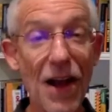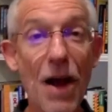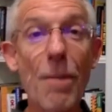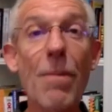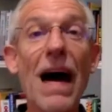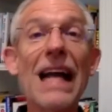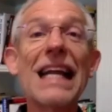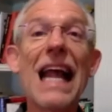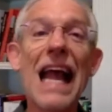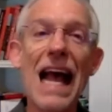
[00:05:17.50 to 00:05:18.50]
by
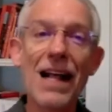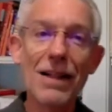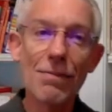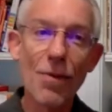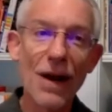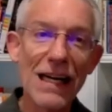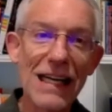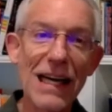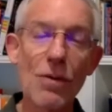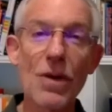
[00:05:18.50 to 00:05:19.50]
calibrating
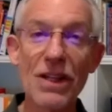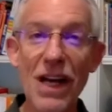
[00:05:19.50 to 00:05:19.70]
it with